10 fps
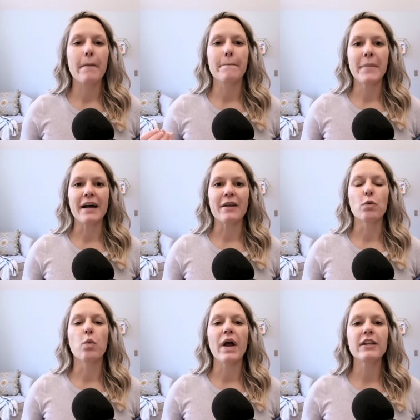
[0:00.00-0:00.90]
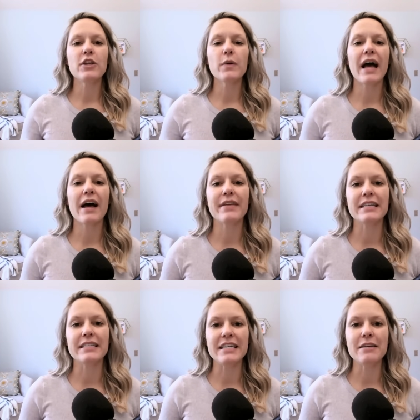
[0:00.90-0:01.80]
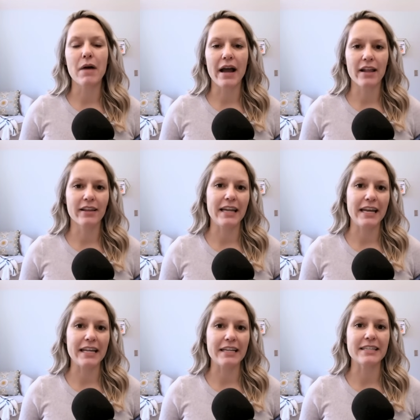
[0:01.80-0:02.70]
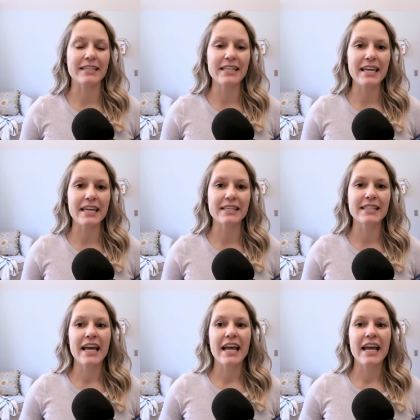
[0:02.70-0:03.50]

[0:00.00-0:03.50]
But when you have a demyelinating disease,